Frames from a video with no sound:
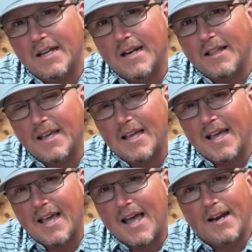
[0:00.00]
and I think I
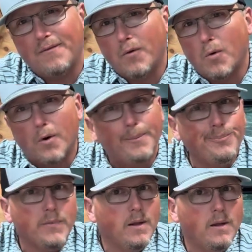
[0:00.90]
got it for,
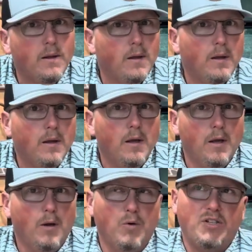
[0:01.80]

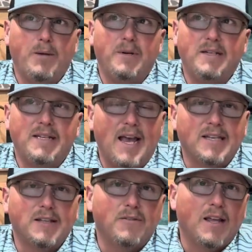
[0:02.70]
with shipping and
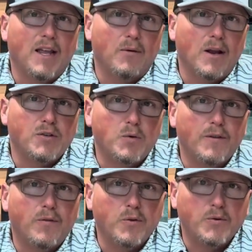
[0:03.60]
tax and everything, around $24,
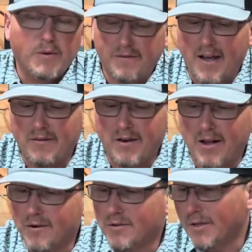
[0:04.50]

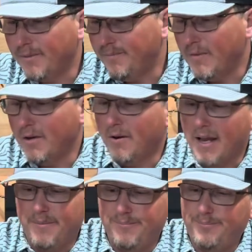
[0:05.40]
$25. So, you know,
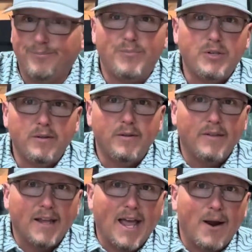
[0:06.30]
hey,
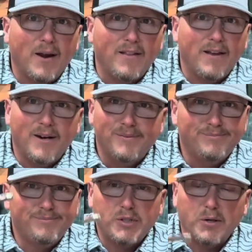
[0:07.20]
the guy right there,
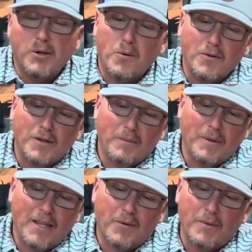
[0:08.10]
totally worth it to
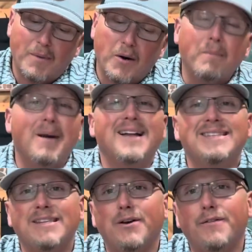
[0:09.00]
me. I would have bought it by
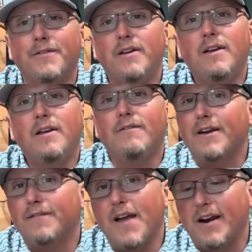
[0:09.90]
itself. I'd
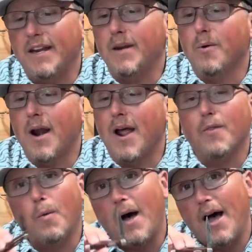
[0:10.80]
have found it anywhere out in
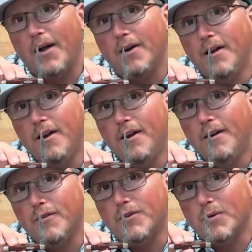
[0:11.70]
the wild
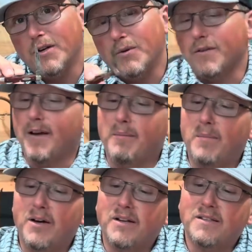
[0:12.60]
for $20,
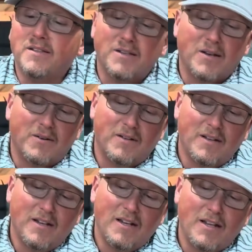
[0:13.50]
$25. So
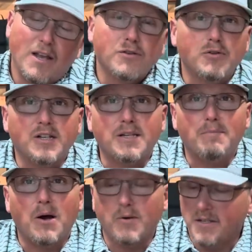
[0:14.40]
those were just a
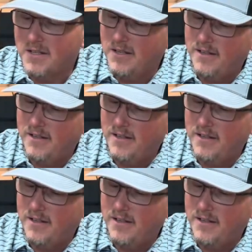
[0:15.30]
bonus.